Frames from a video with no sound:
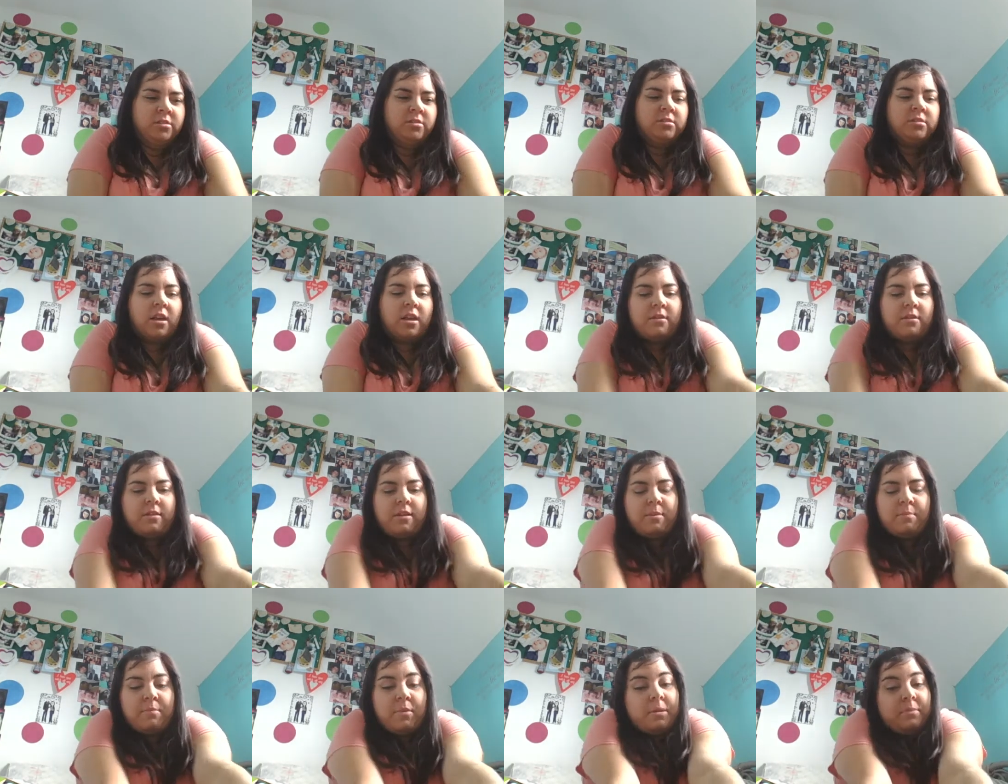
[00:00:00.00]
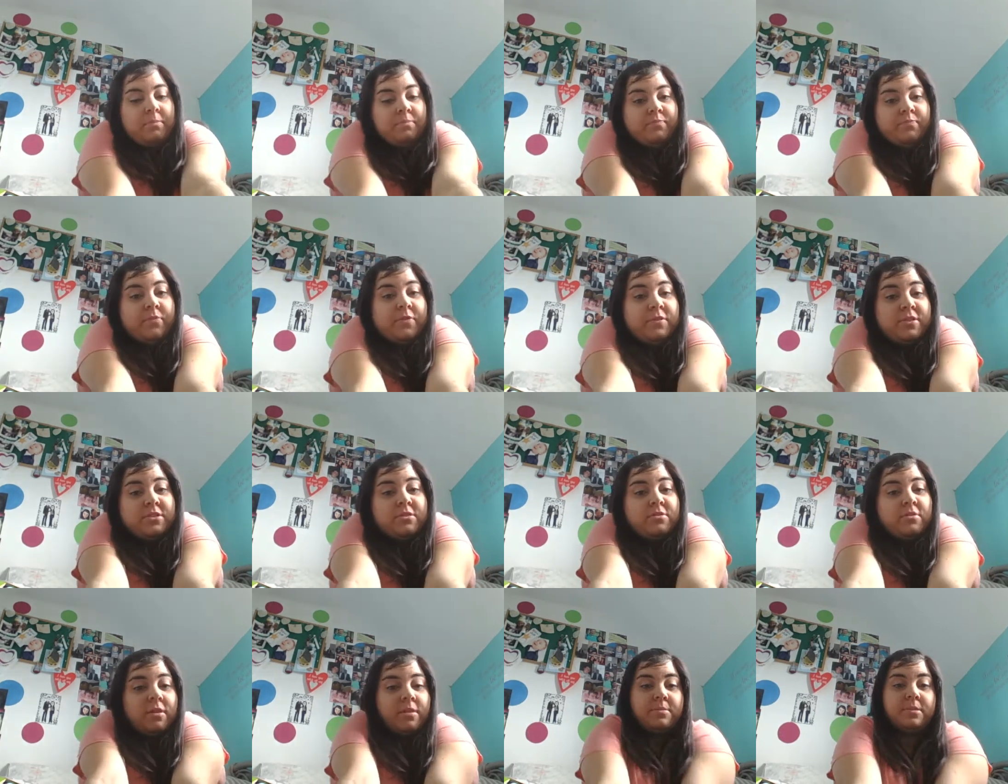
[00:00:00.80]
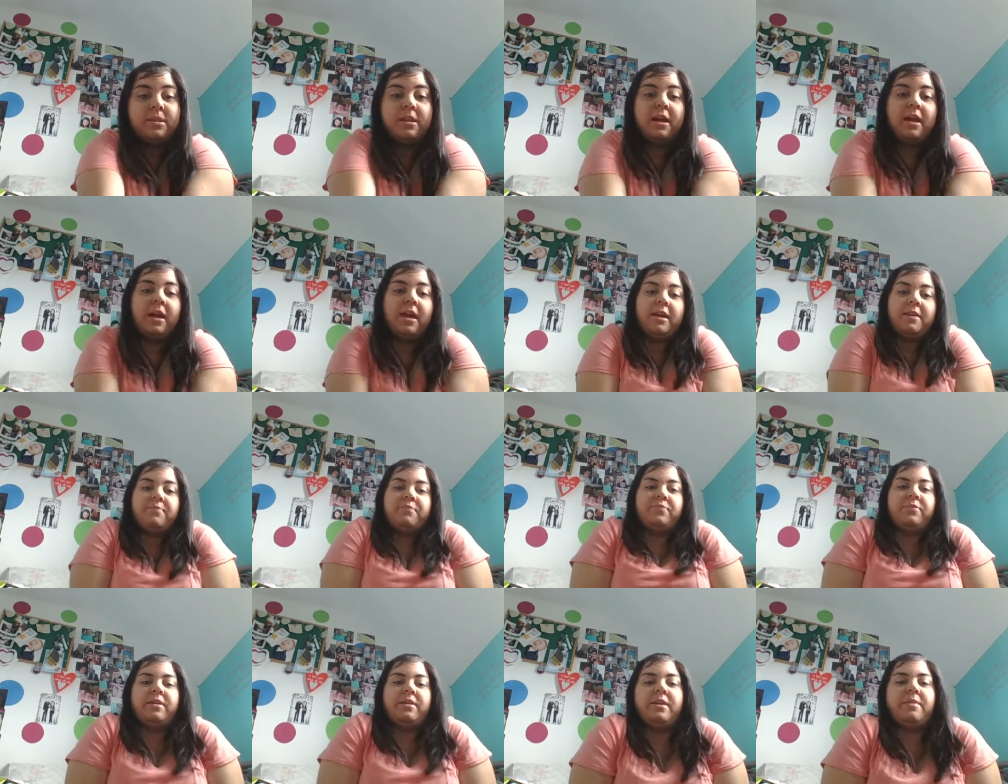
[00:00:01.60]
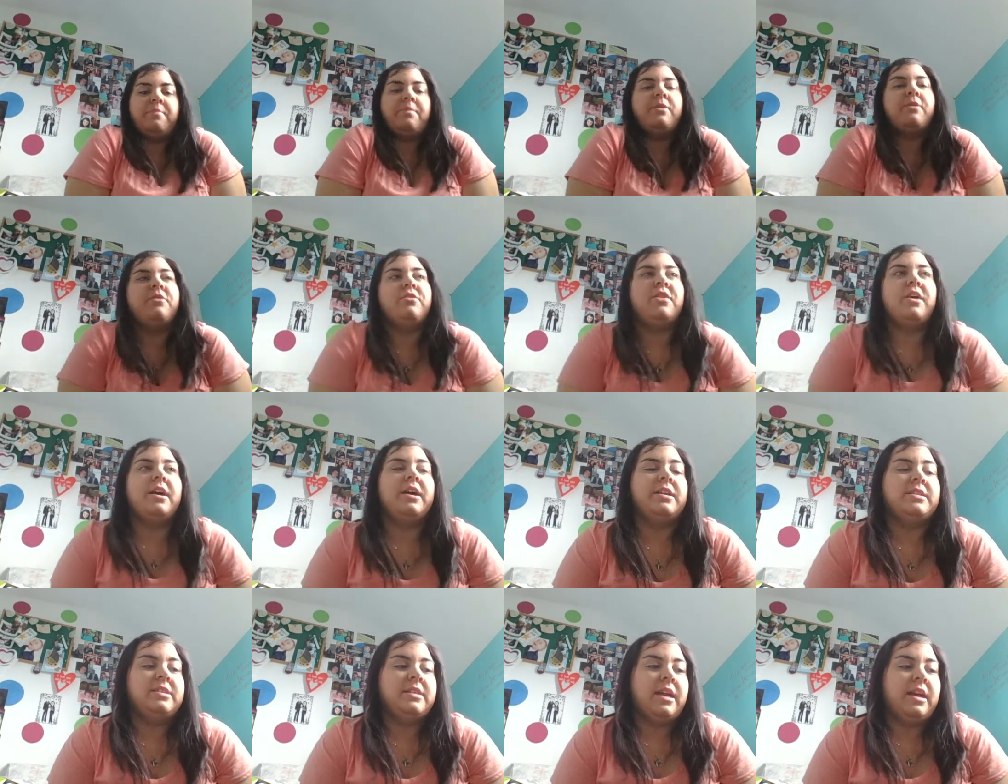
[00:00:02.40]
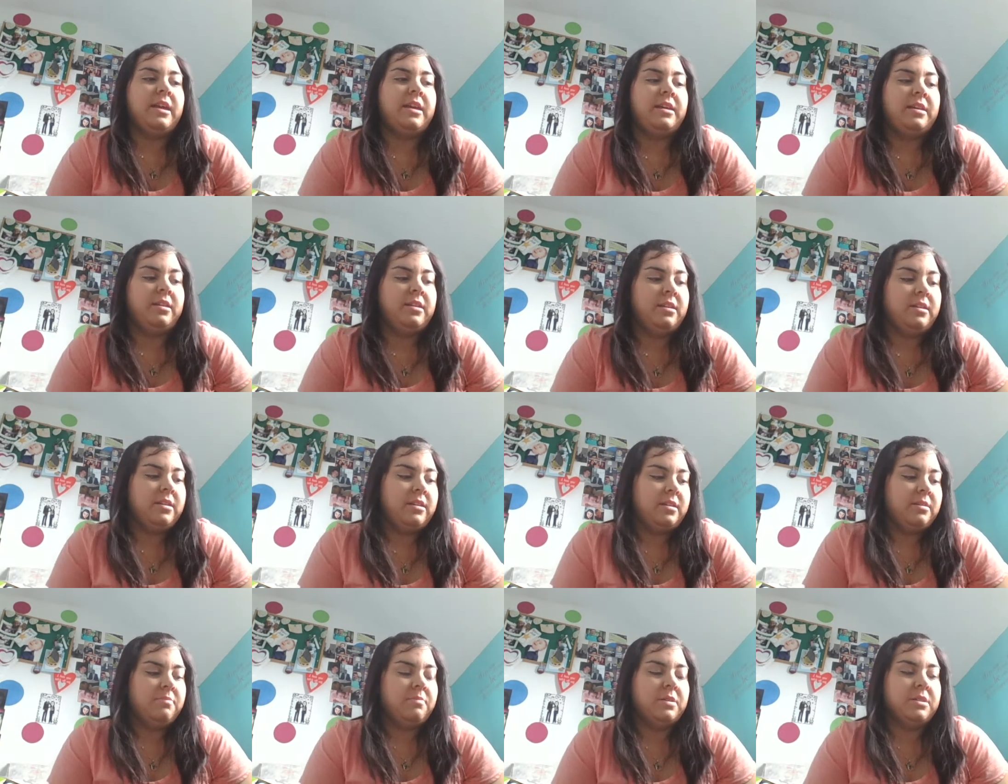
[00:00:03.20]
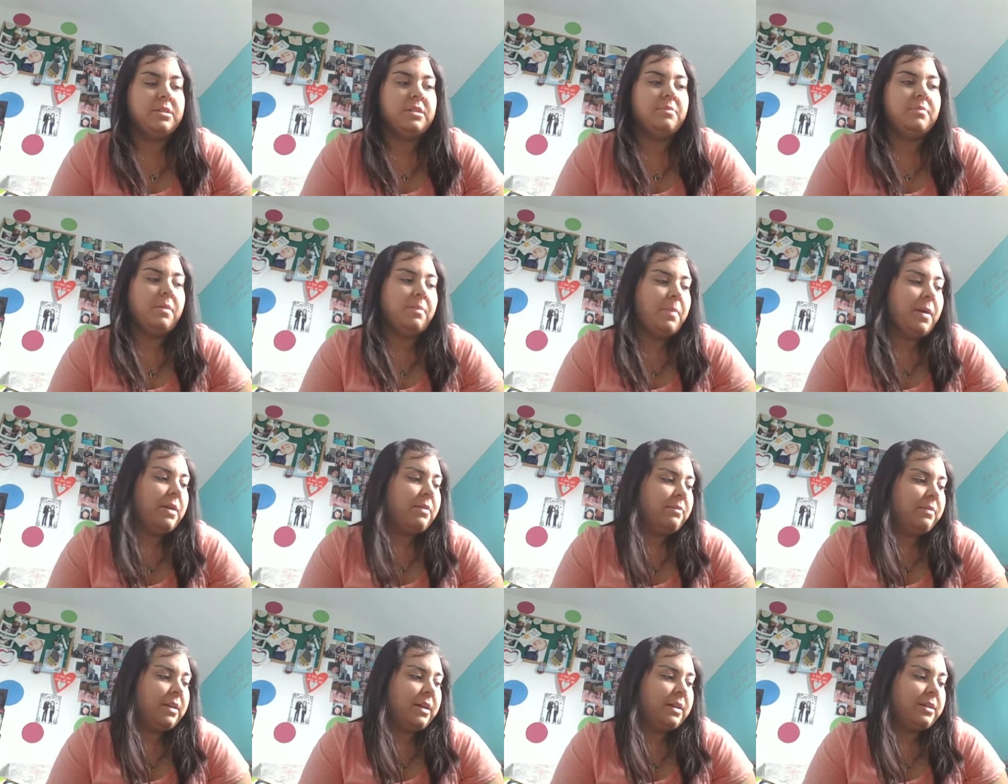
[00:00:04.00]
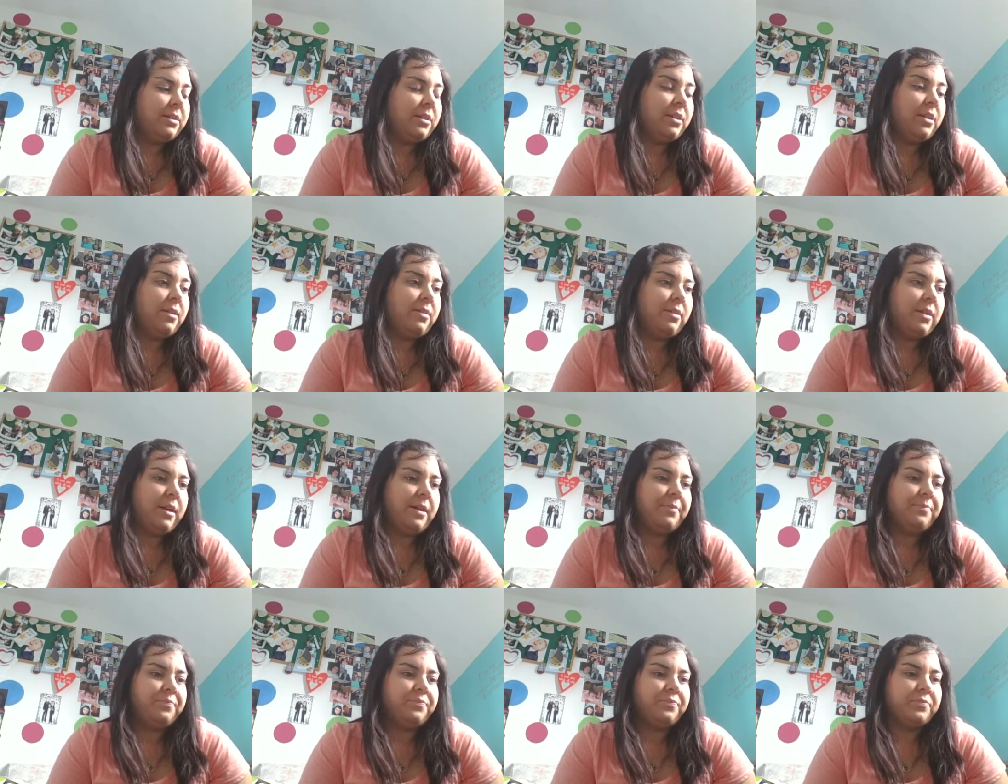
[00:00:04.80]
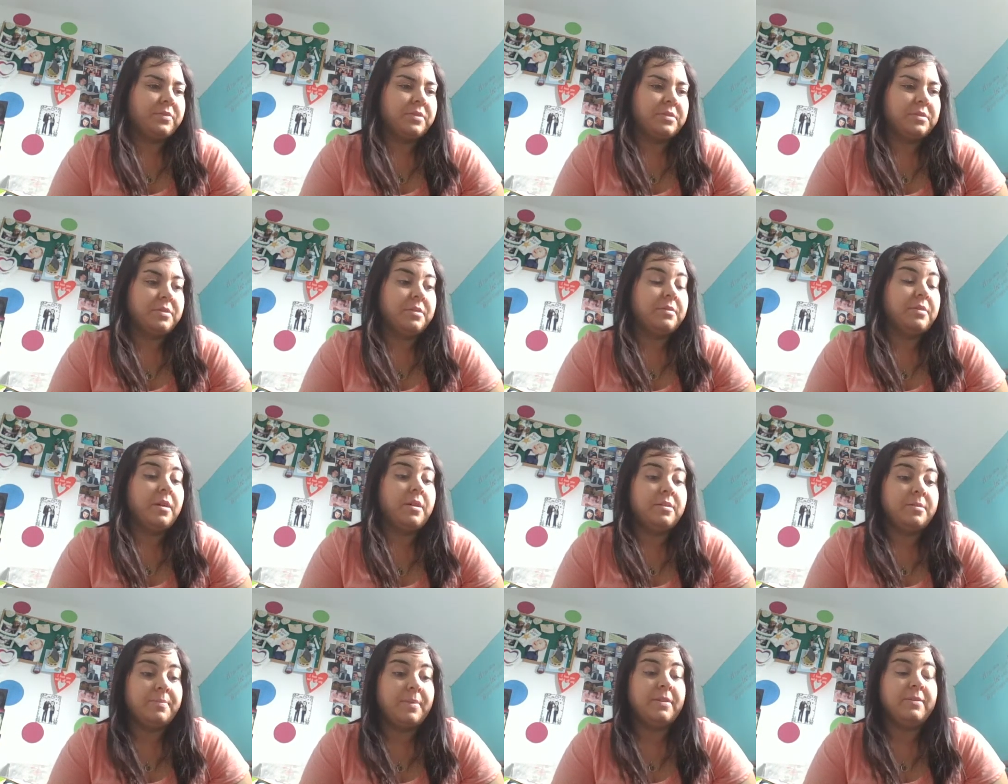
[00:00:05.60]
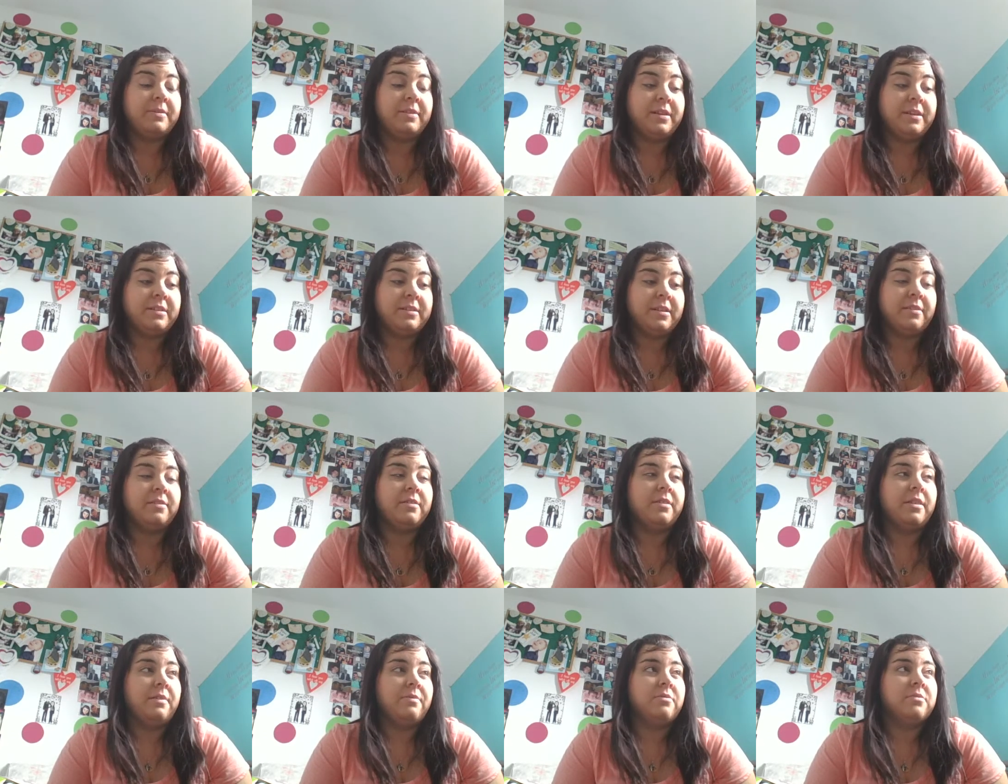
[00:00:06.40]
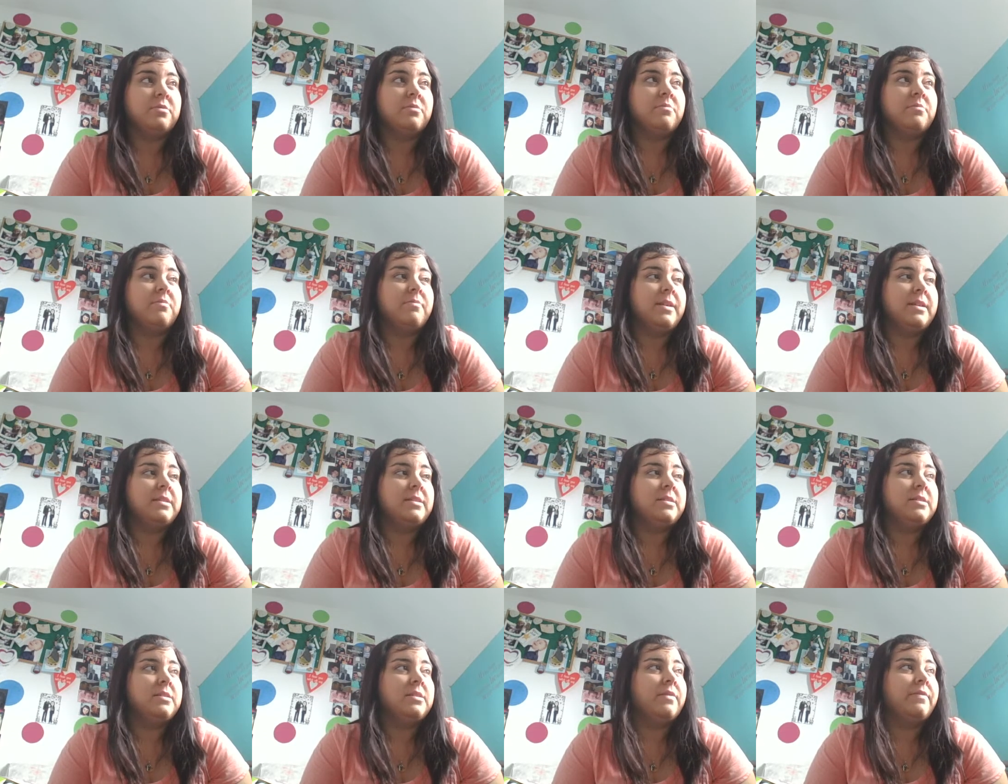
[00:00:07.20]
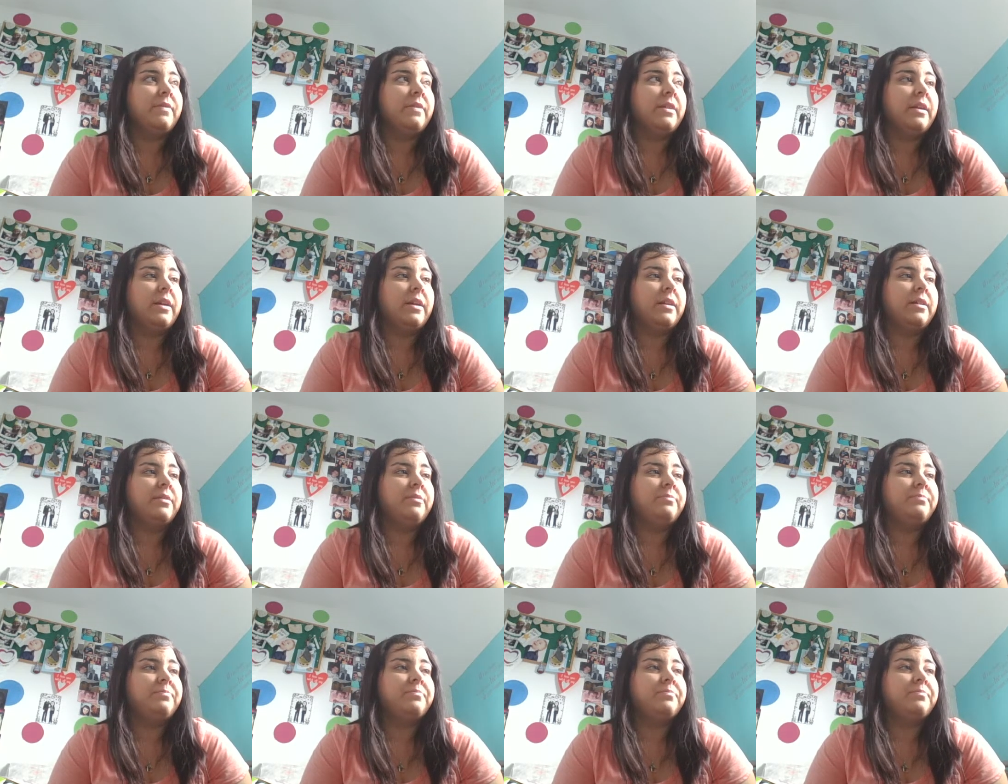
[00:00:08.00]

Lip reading: So it might, if it's not today, it'll be on Thursday. But it's going to be Poundland, I know that. If I'm going to Poundland, they've got some amazing stuff in there.